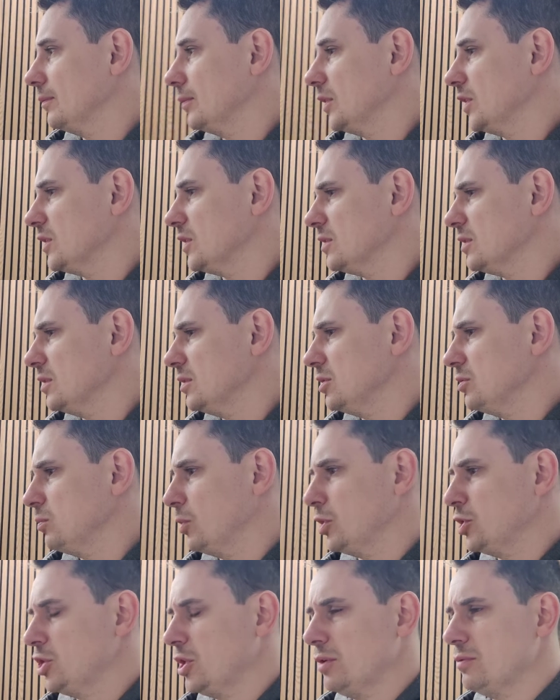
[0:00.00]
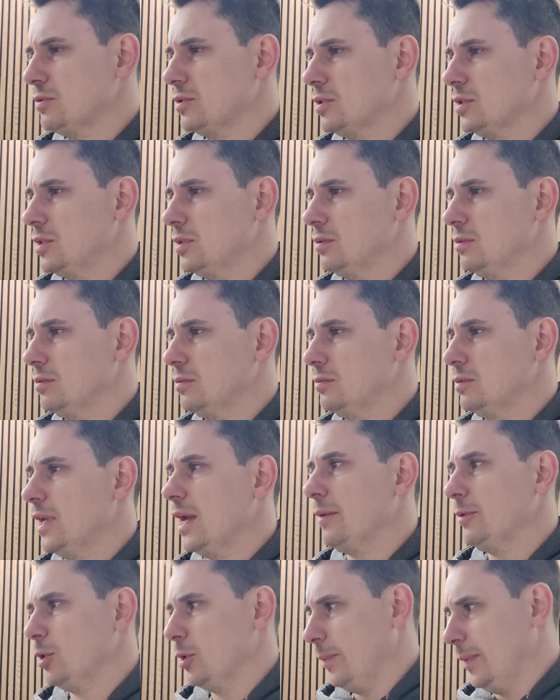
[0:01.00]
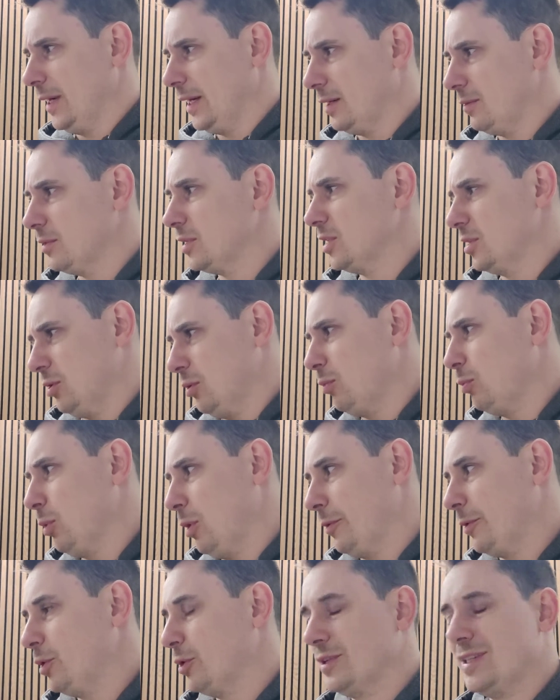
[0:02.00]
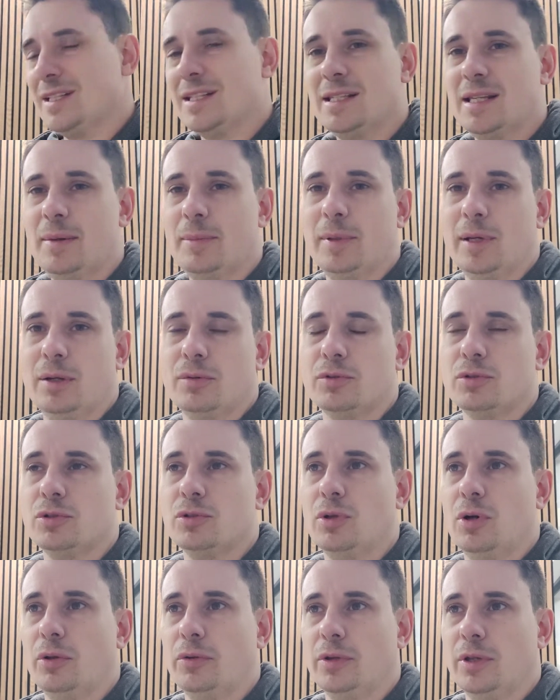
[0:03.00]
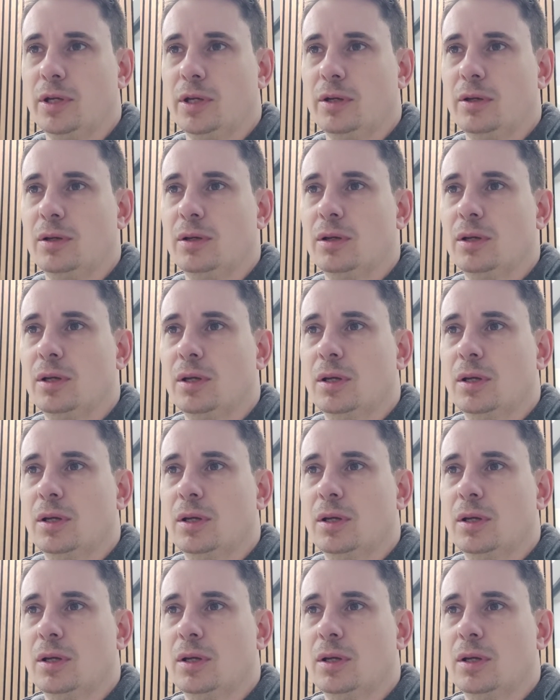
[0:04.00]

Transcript: because the show's, yeah, we've got to disassemble it on the